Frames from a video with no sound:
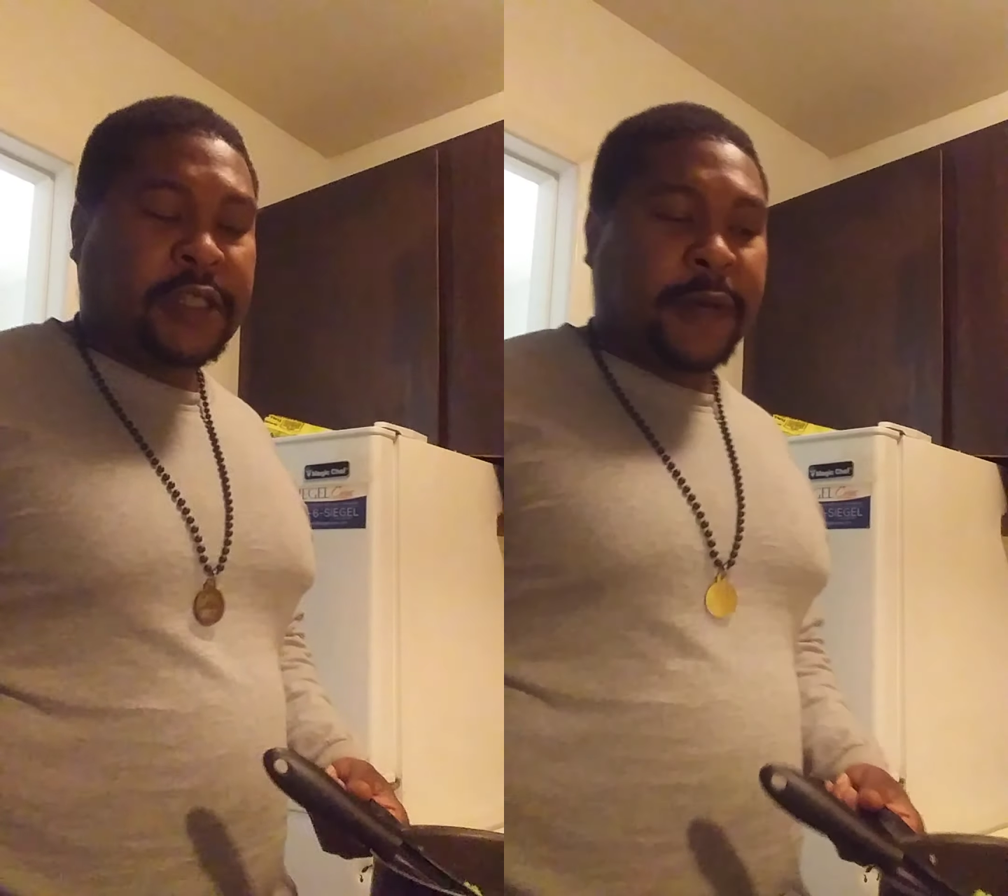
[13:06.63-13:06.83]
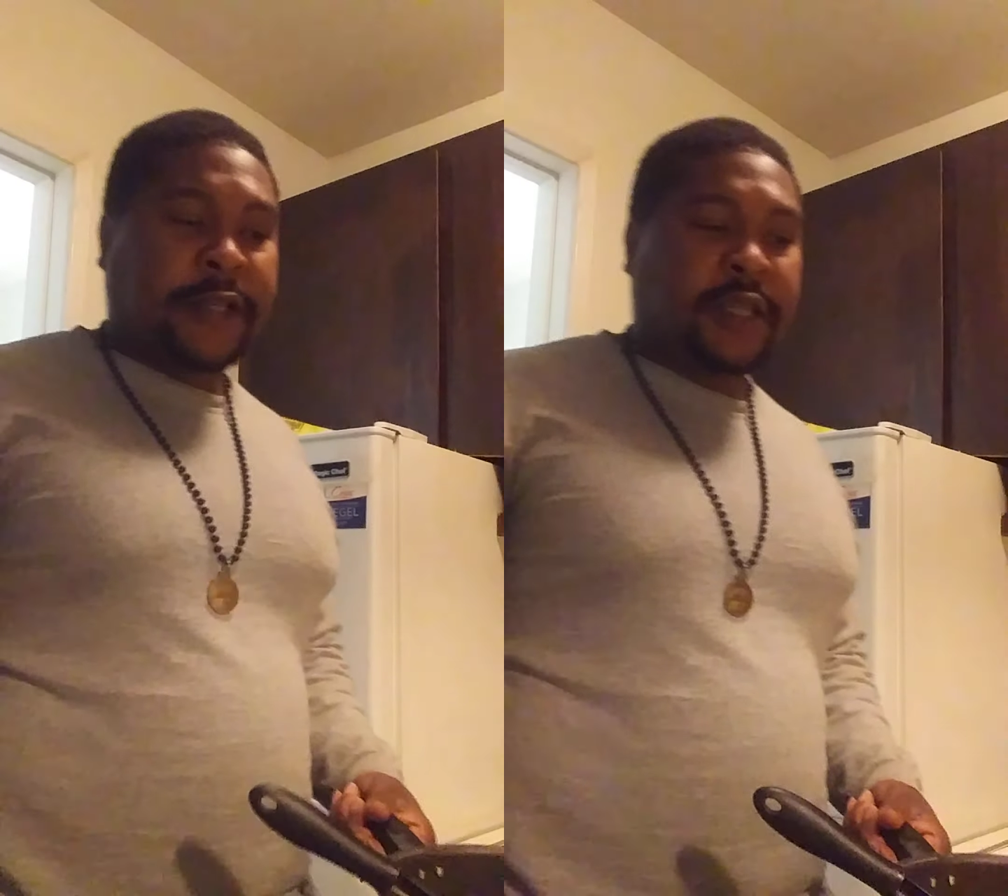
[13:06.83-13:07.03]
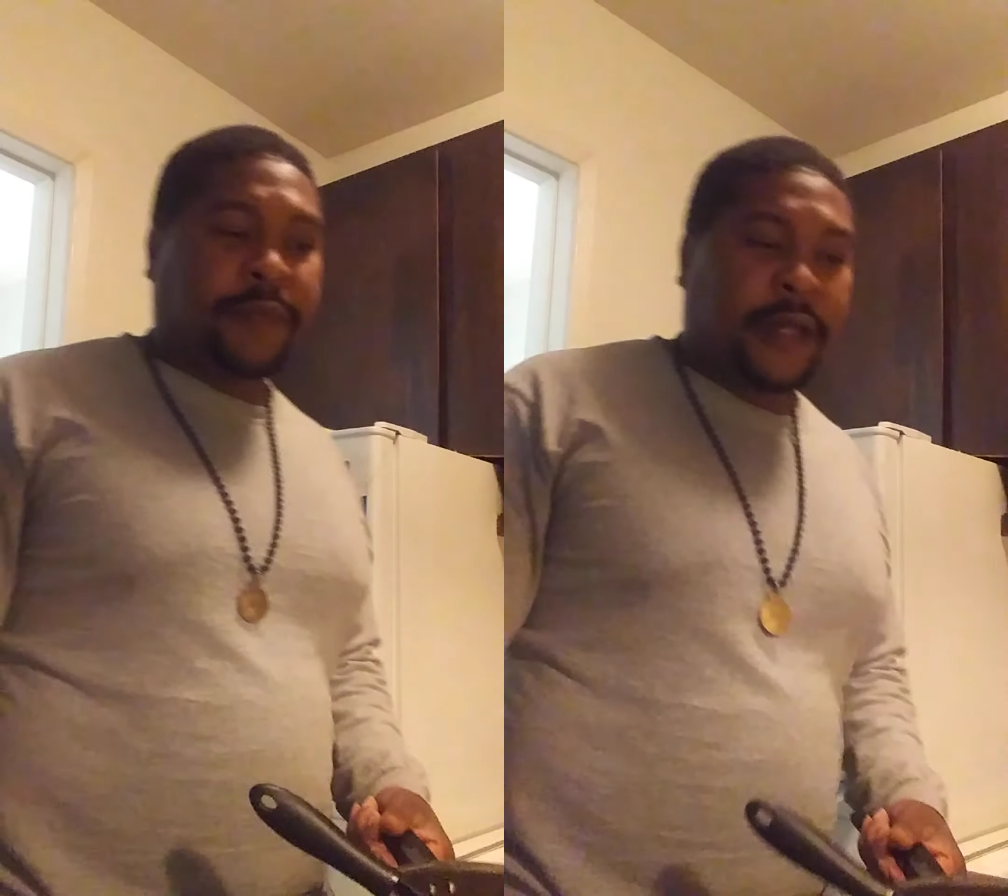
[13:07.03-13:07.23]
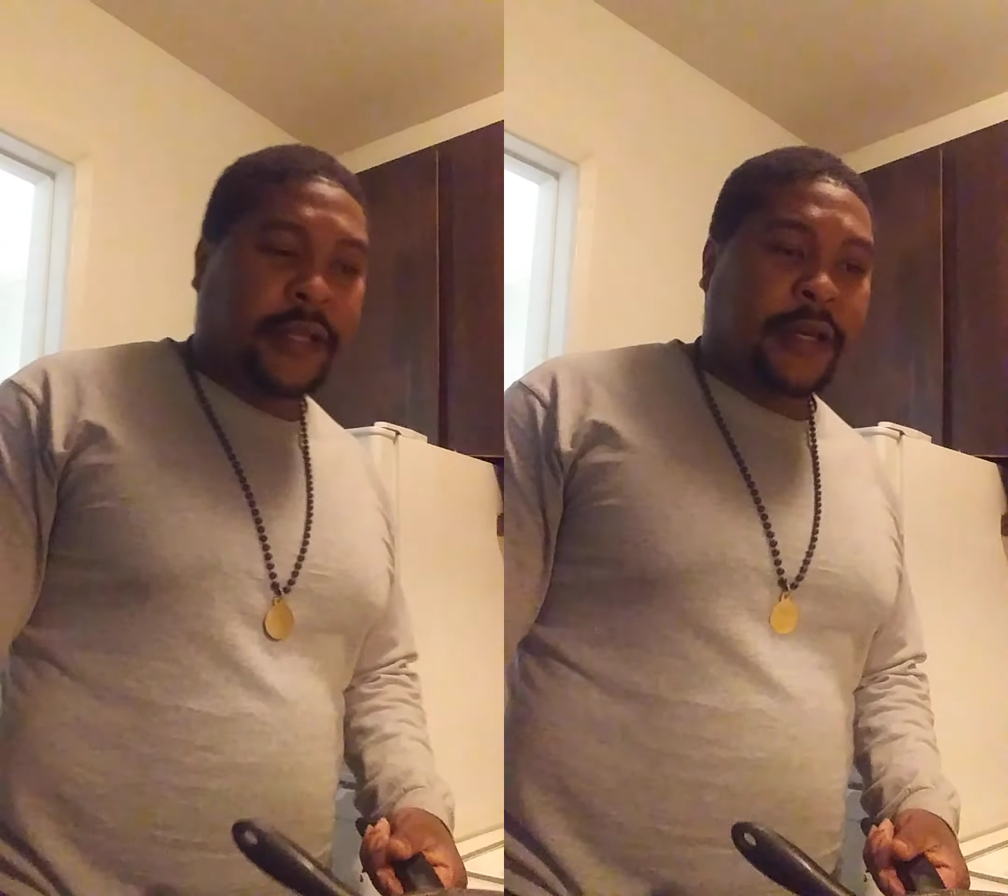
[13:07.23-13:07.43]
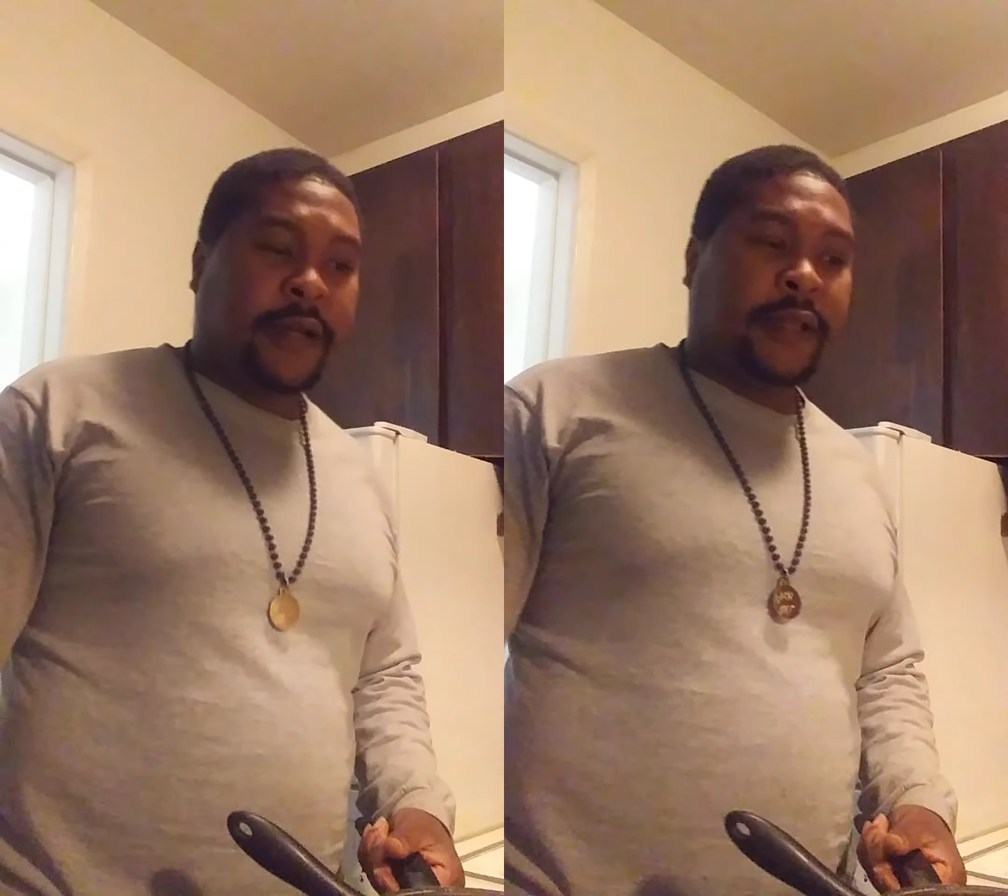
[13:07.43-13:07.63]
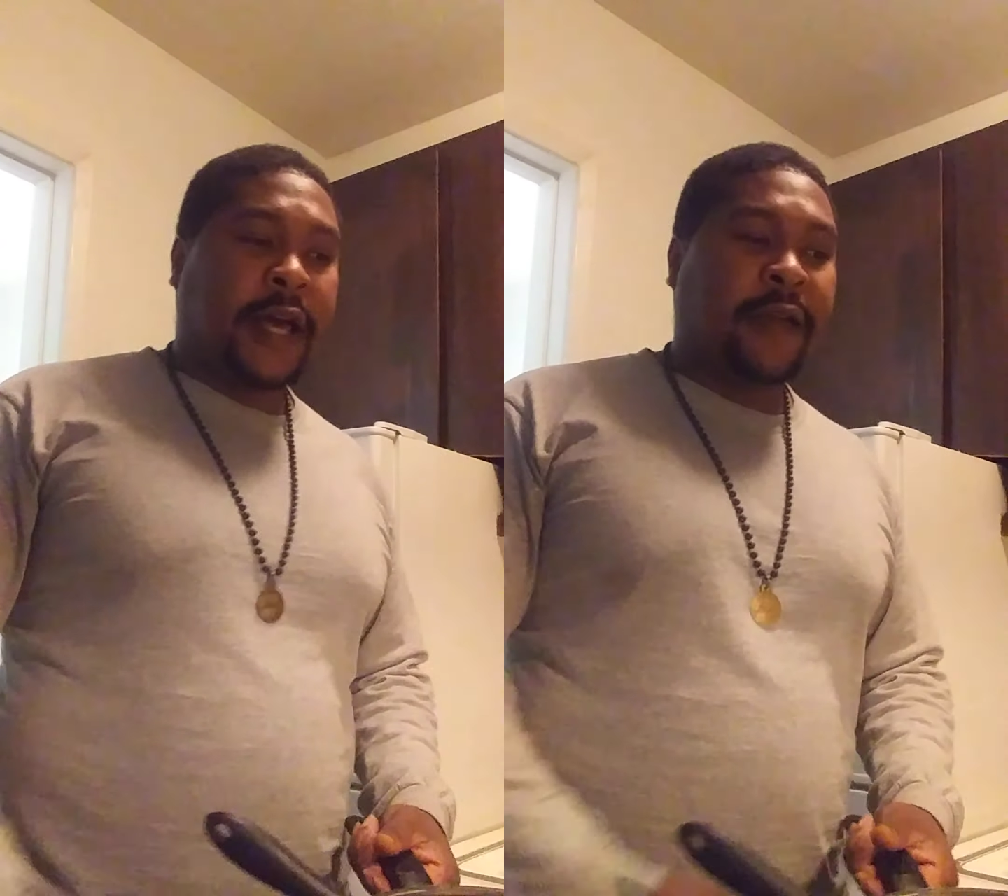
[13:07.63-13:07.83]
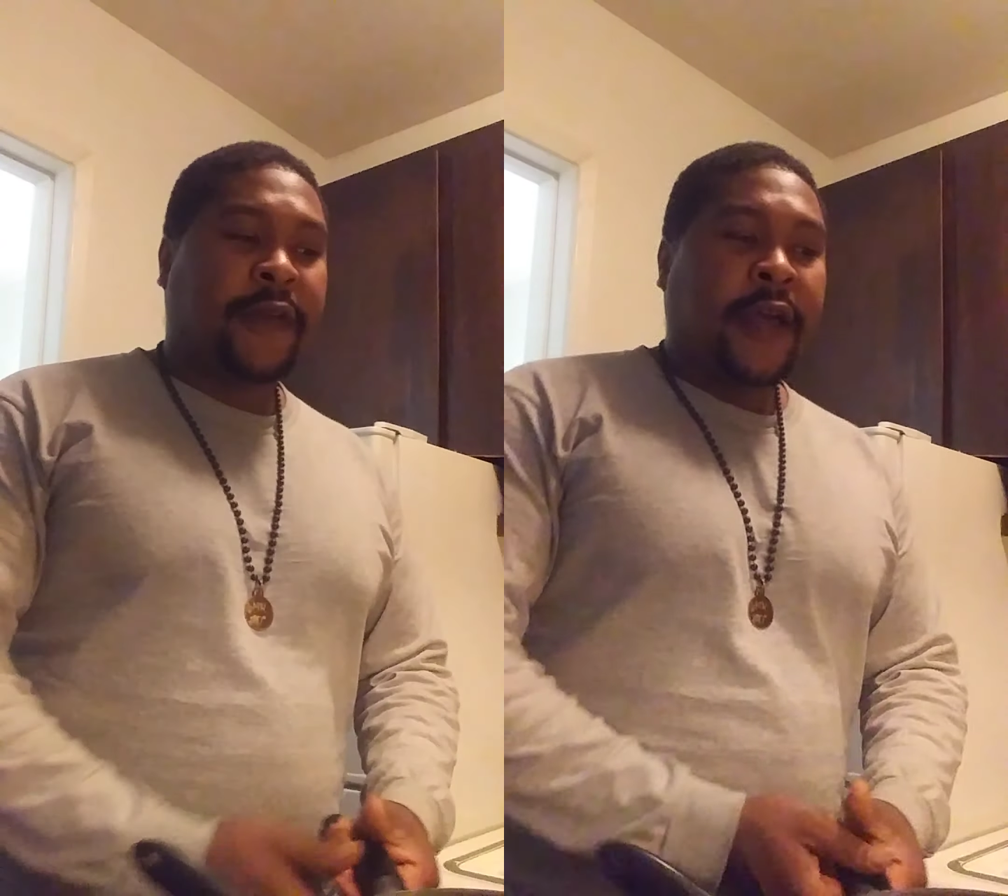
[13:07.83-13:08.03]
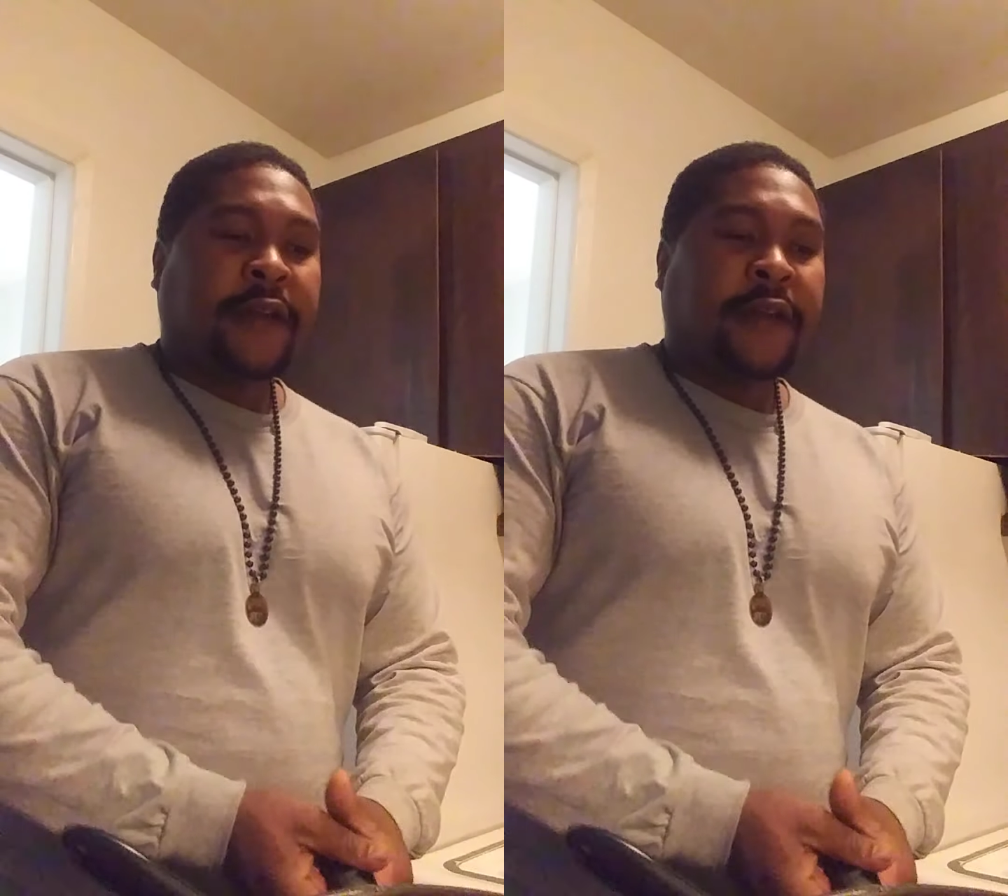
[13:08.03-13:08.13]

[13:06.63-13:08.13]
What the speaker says: responsibility in their life,